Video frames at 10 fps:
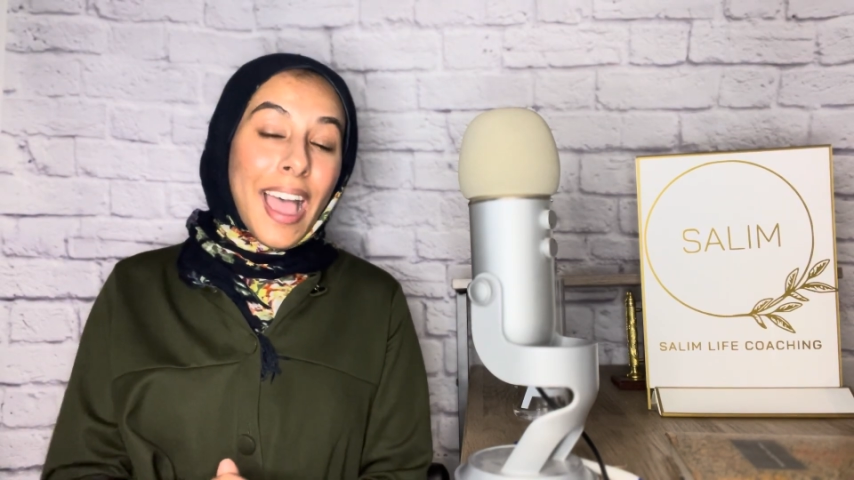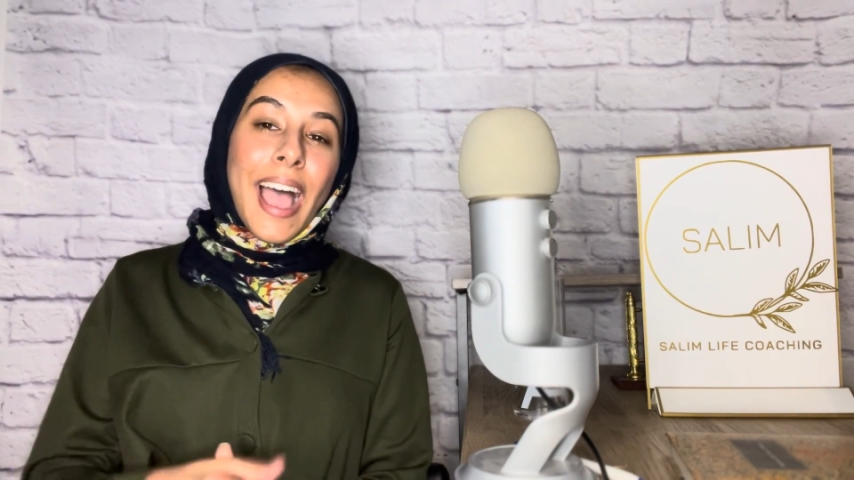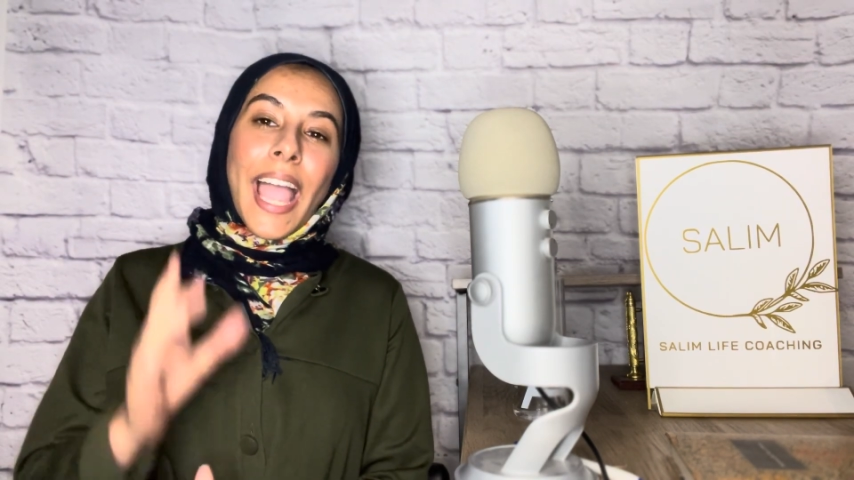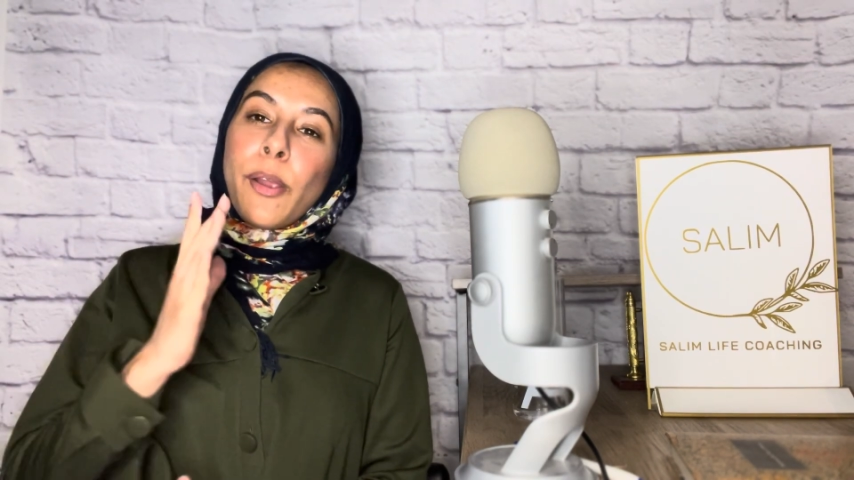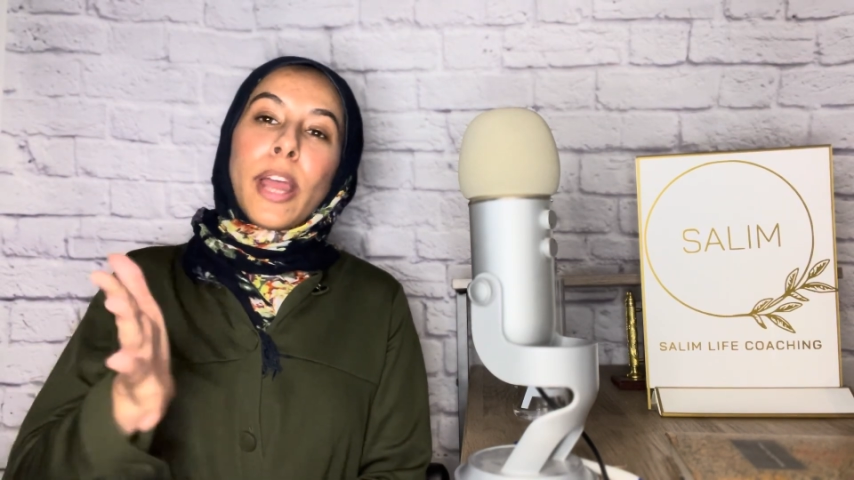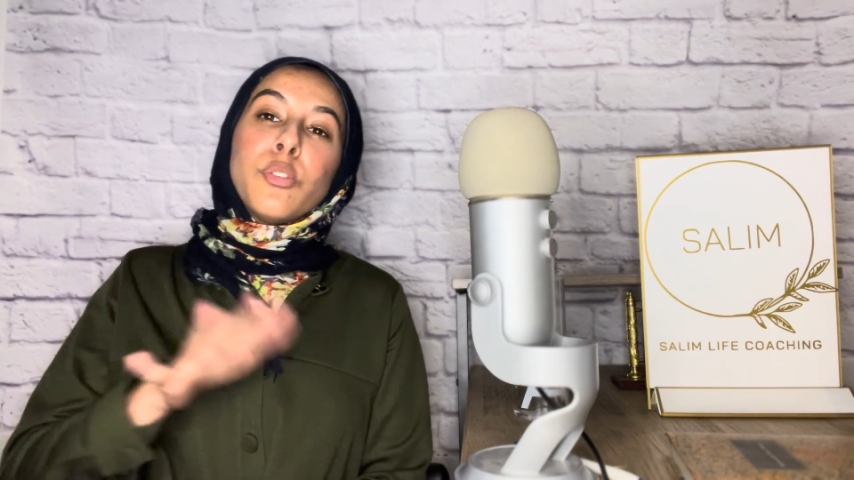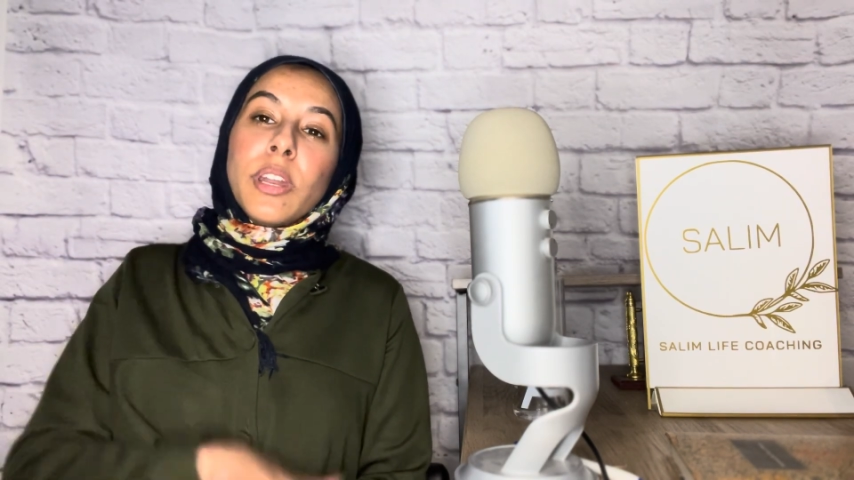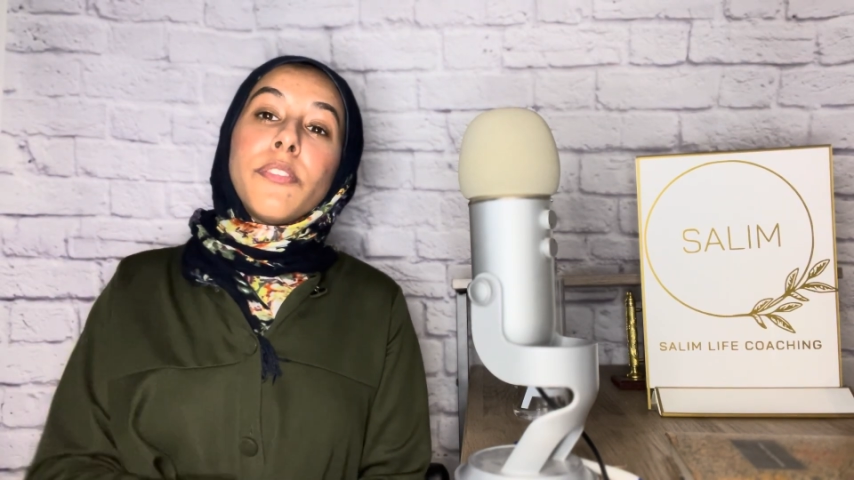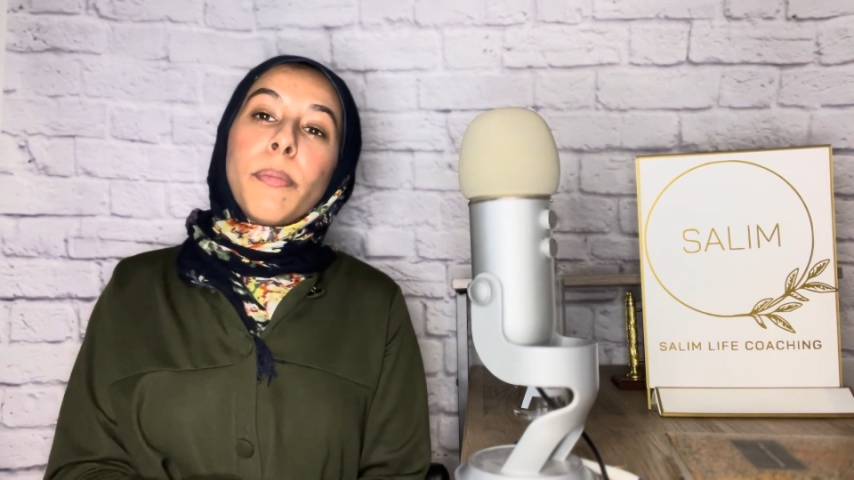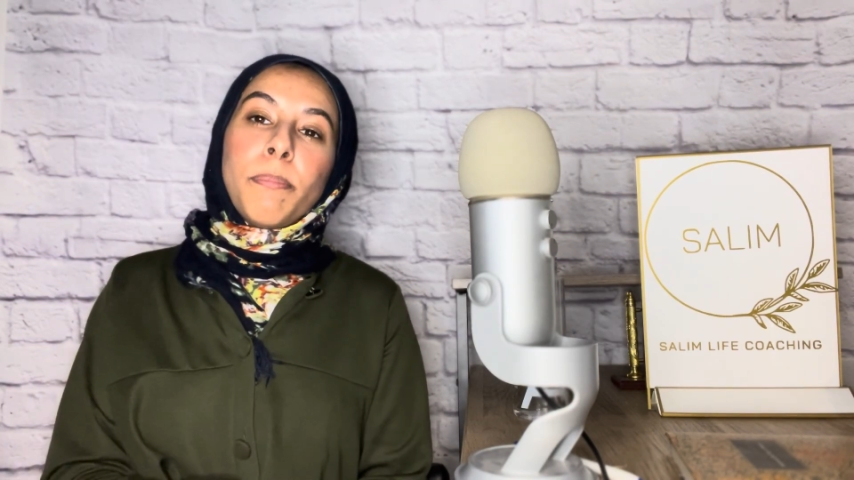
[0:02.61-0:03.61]
I
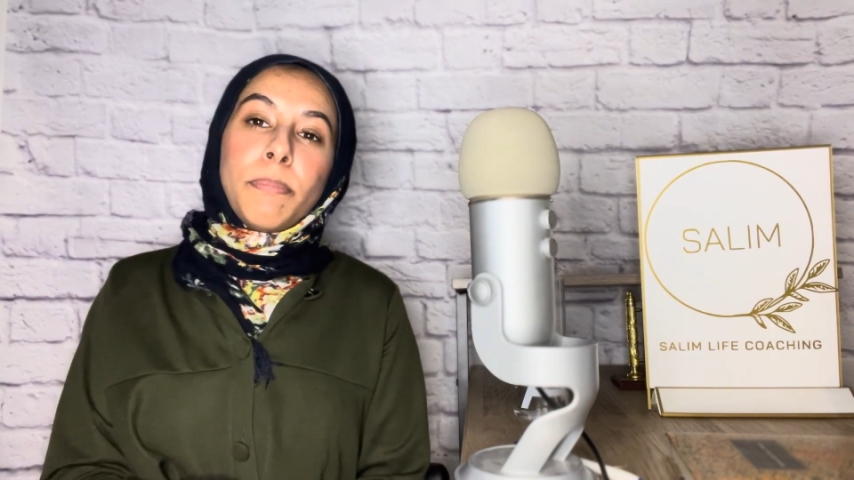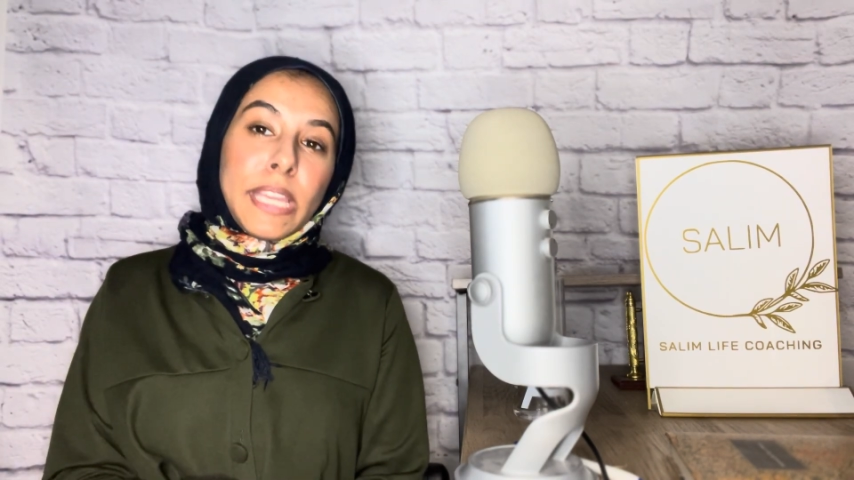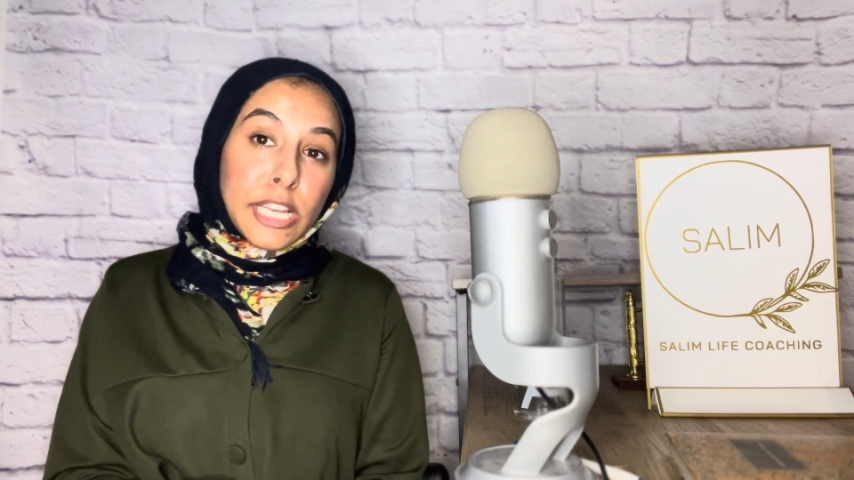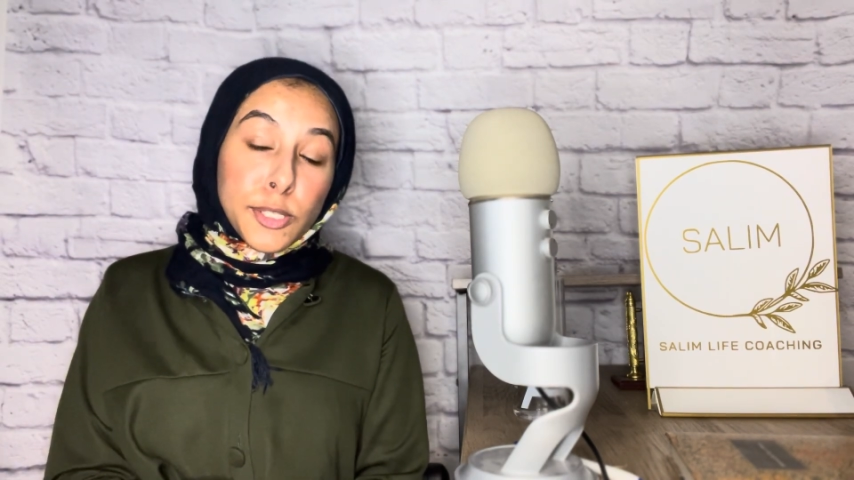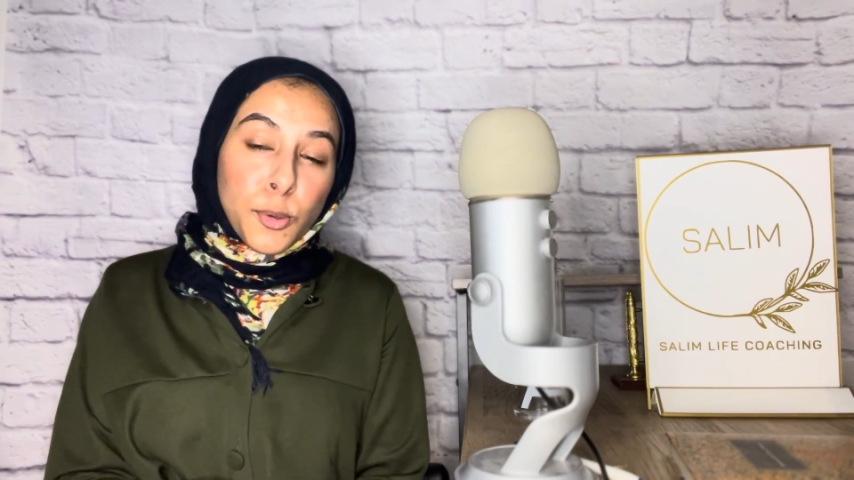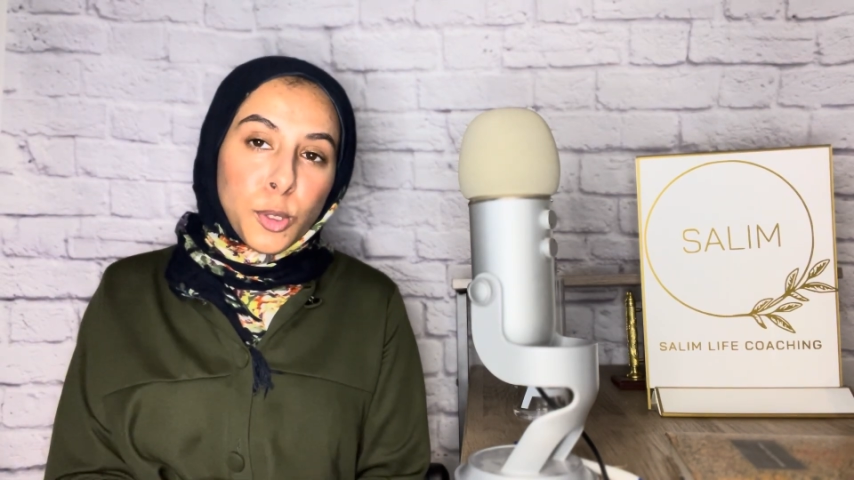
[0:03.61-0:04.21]
graduated from PA school